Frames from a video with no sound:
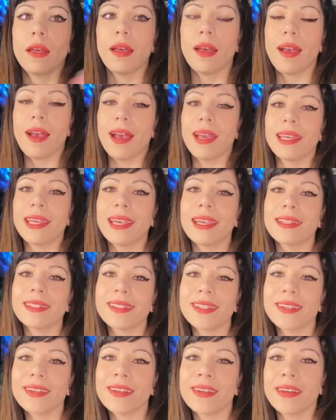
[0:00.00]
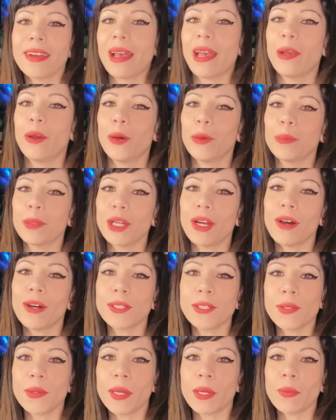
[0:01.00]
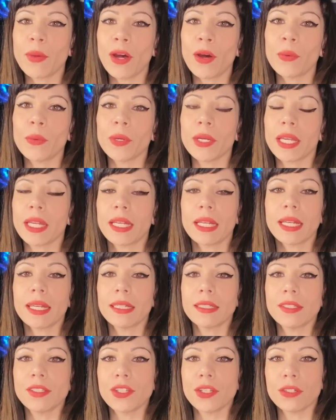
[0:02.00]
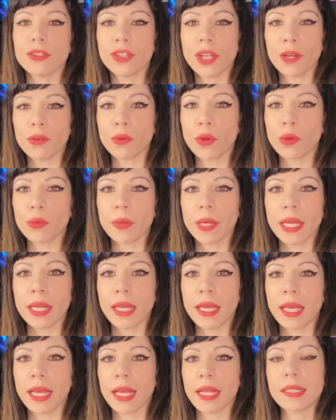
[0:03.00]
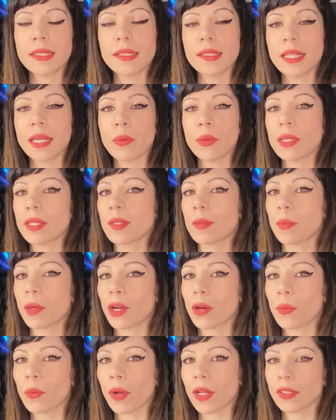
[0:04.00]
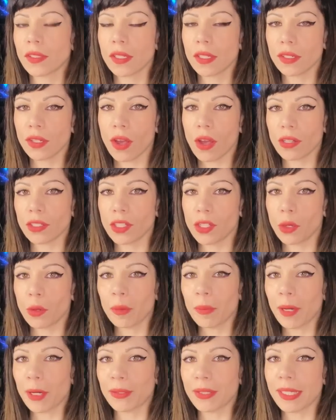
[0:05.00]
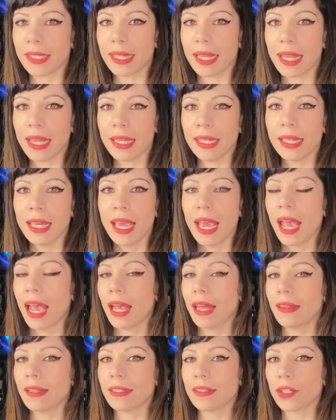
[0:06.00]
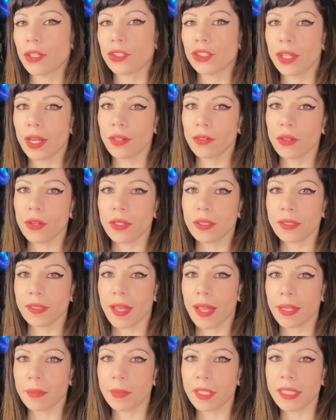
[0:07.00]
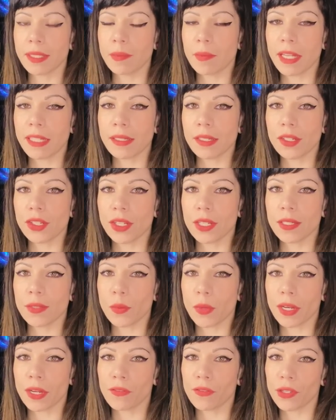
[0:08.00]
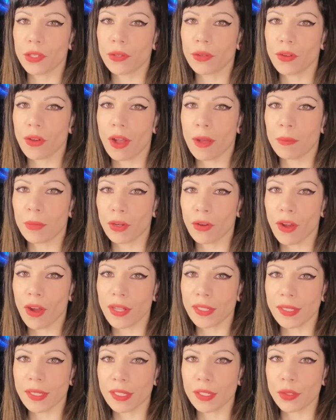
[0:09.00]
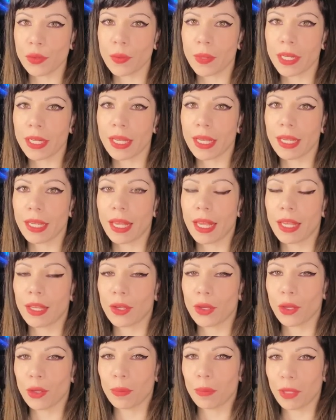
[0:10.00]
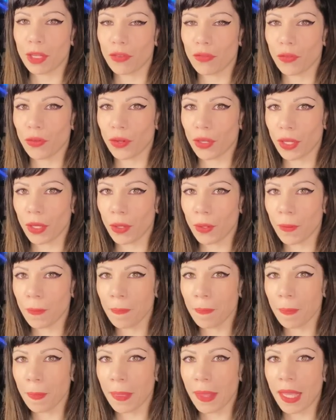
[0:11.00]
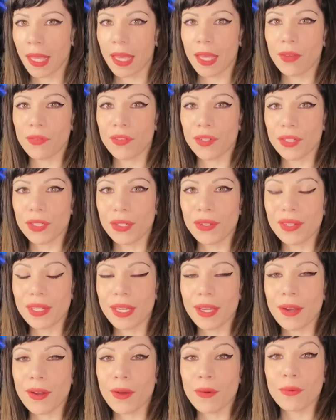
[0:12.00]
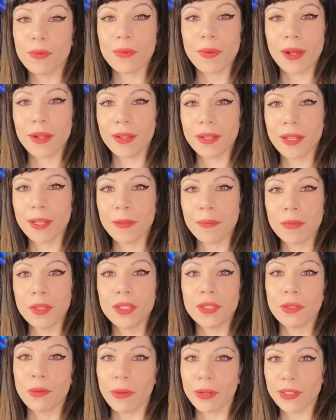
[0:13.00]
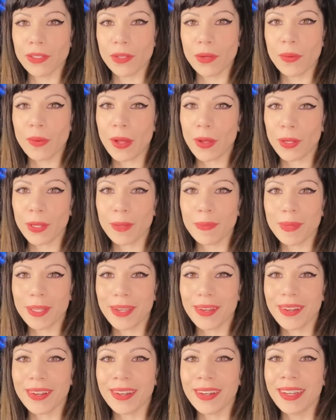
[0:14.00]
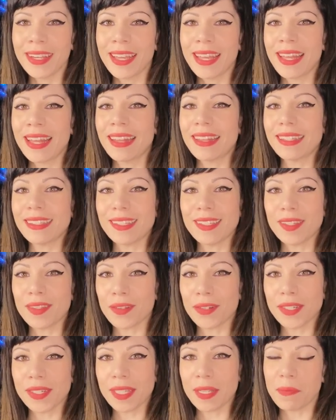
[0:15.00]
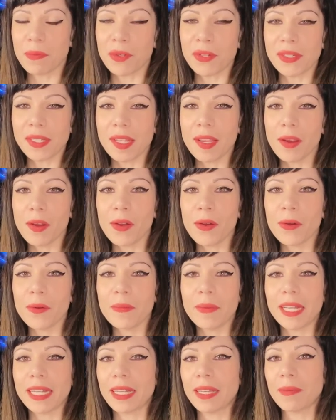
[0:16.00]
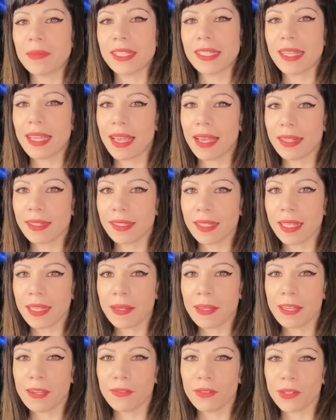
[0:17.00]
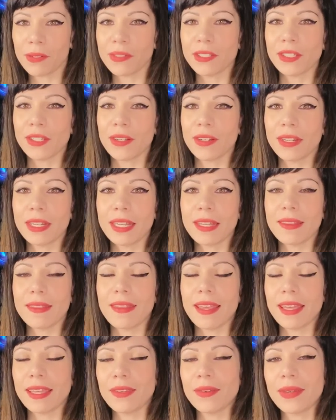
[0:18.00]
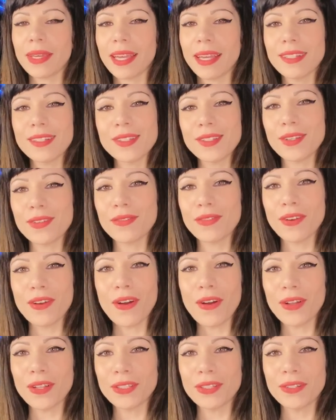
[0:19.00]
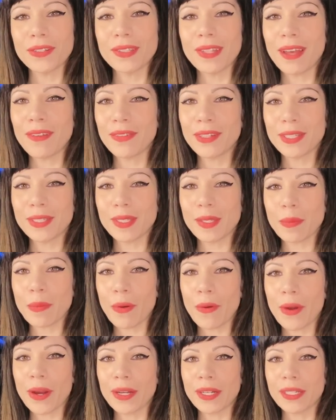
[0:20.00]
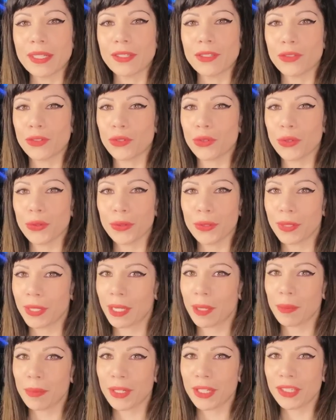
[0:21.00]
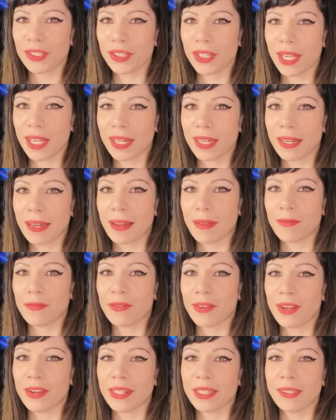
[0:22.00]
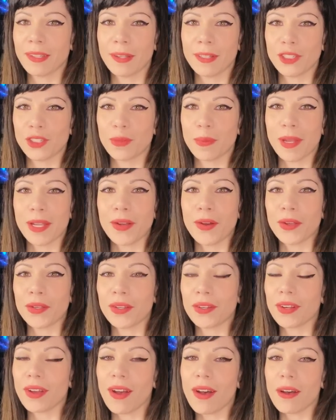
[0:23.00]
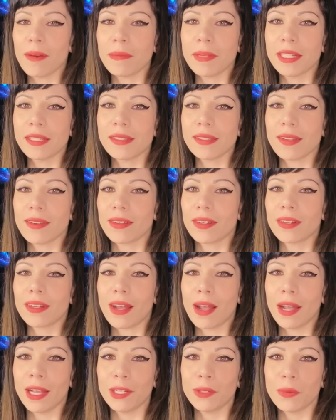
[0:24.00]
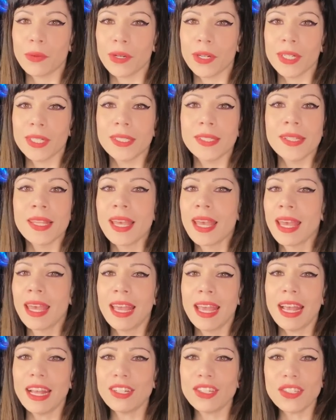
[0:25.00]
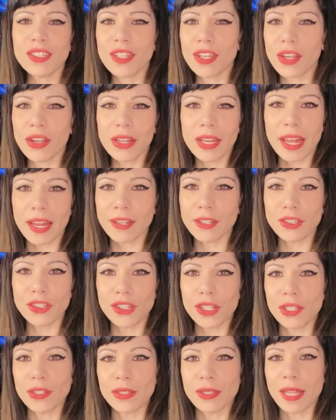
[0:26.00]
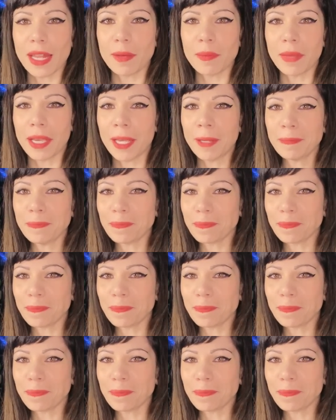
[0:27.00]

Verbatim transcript: Hi, Cancer. I hope you're all doing well. We're going to get into your general reading and see what Spirit wants to talk to you about today. These are general, timeless messages. Whenever you come across this reading, it could be for you. If you're new here, welcome. You are so welcome here. This is 13 Moon Tarot. My name is Andy. If you're returning, thank you, Cancer, for all your loving support. It's truly appreciated. I'm very touched by all your comments, all your kind words, and just the good energy you send me.